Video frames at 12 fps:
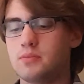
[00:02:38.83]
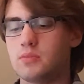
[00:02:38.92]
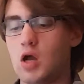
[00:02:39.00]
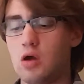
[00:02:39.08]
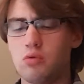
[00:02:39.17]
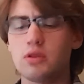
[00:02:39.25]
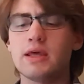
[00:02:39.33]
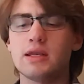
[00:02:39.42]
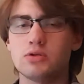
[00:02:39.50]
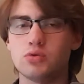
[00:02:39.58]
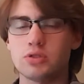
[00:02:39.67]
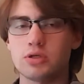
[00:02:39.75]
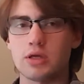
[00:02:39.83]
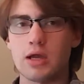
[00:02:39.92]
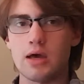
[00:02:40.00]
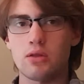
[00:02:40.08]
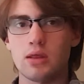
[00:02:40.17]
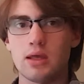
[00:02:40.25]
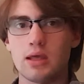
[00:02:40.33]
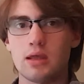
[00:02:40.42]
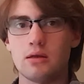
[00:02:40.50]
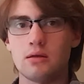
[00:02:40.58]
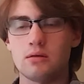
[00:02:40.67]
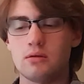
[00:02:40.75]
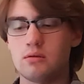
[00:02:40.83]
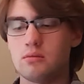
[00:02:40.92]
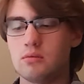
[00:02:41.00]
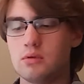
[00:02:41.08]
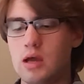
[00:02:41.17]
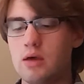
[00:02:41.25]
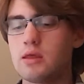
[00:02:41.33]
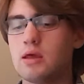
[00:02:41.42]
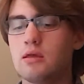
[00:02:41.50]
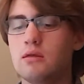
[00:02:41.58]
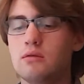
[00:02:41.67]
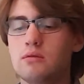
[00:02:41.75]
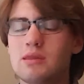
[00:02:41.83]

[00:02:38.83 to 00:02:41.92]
related to each other, how they